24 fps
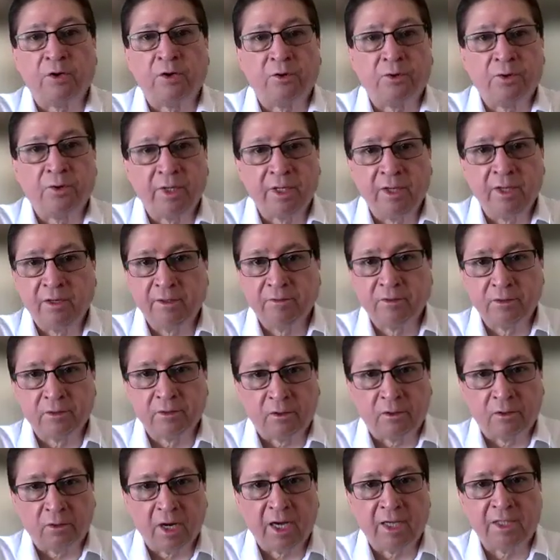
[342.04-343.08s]

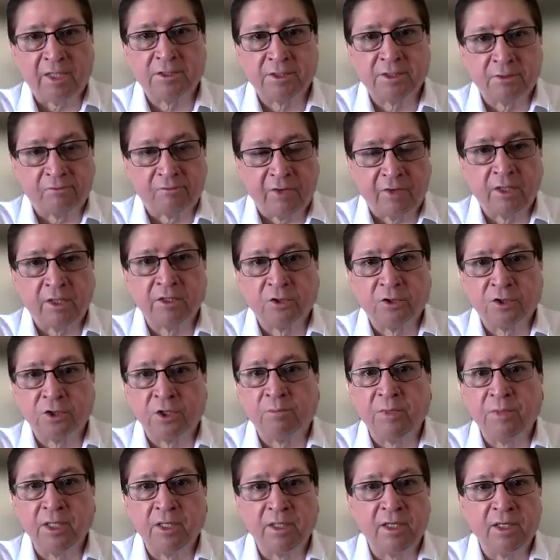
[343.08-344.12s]
priority or highest
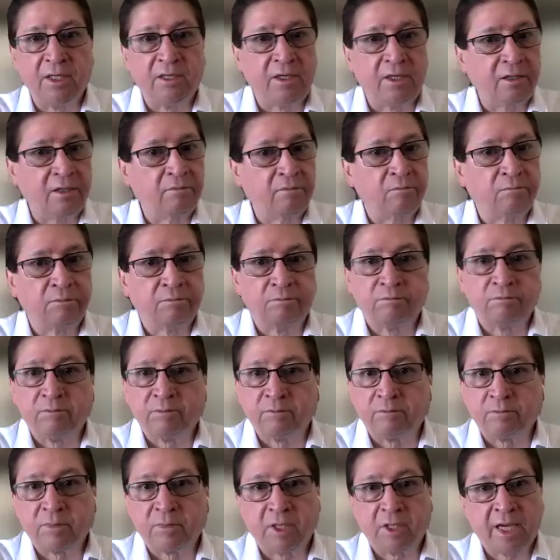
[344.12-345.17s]
value could be
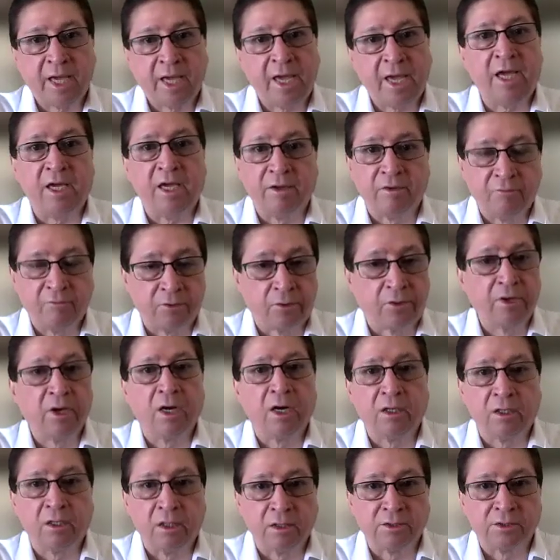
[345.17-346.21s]
A
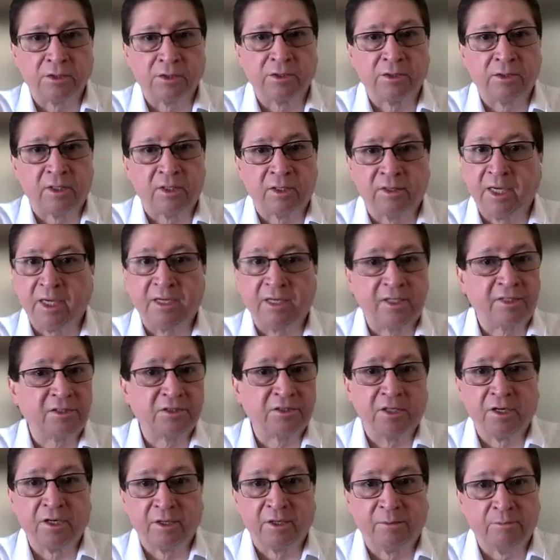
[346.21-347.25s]
for knowledge,
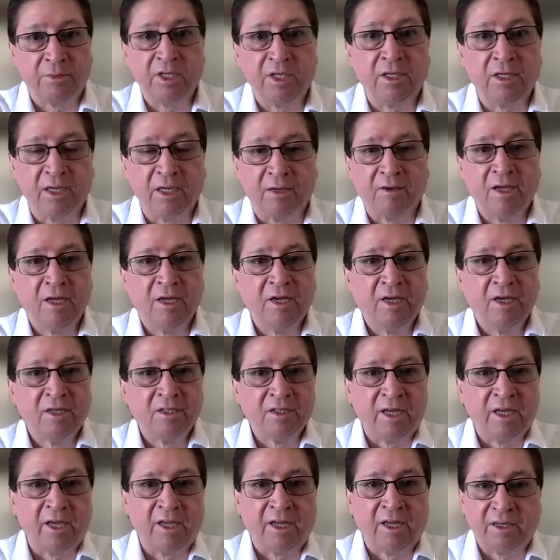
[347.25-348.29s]
not necessarily B.
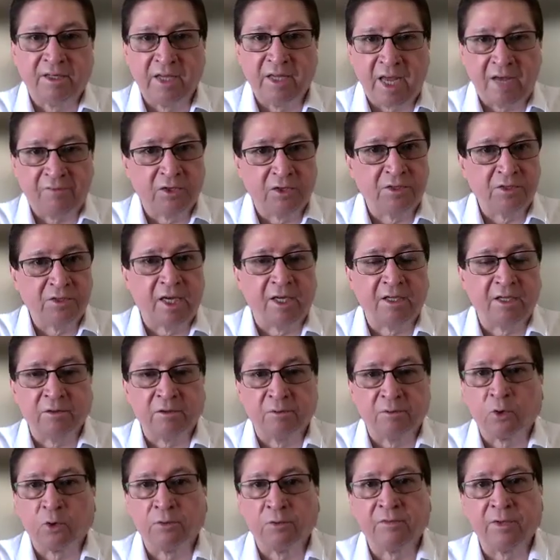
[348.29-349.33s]
And after you
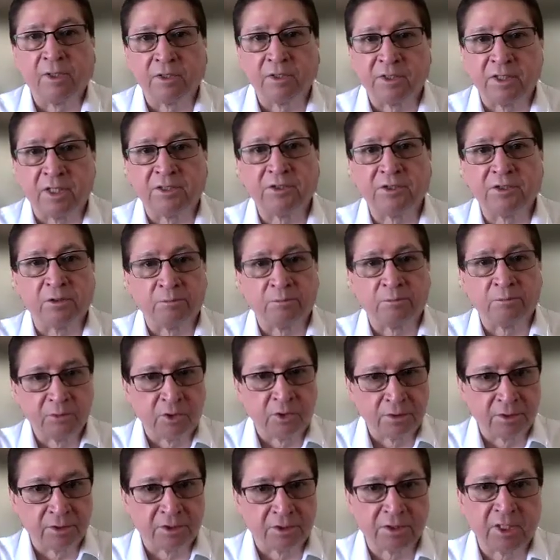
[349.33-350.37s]
take the profile test,
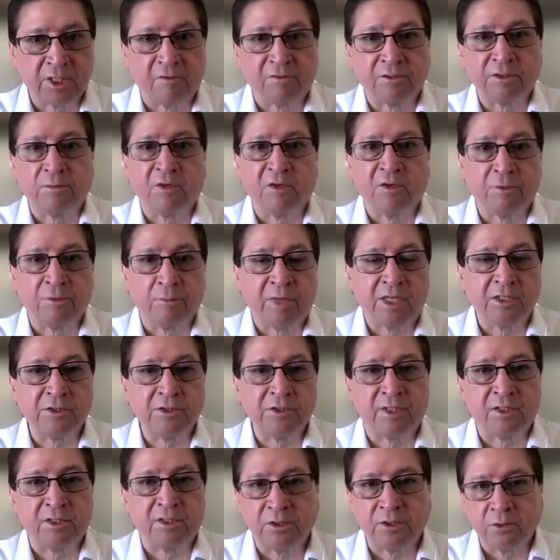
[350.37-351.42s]
you'll discover some
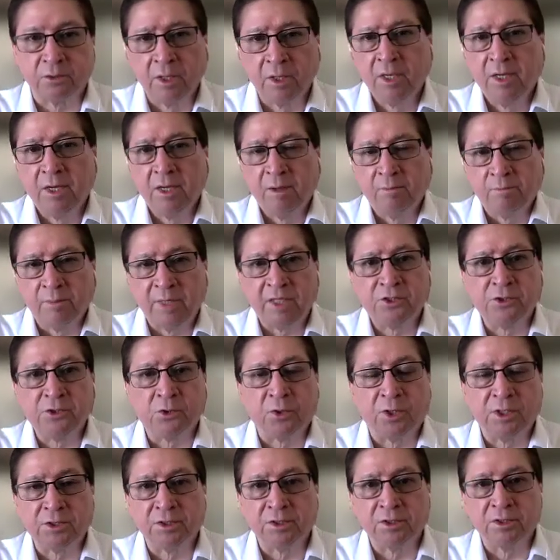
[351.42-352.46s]
information as you
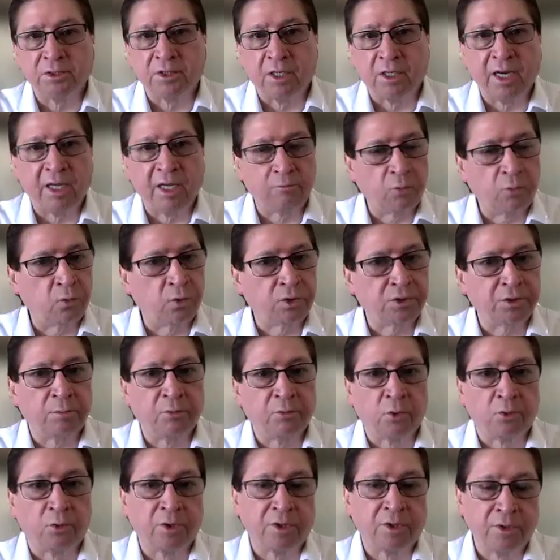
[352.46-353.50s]
make choices on
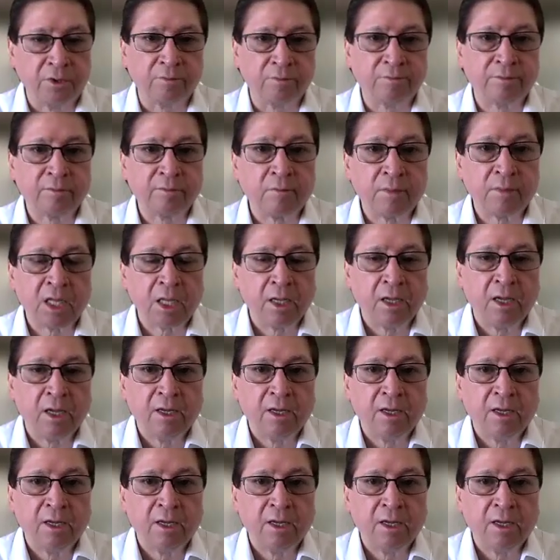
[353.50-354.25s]
what's important to you.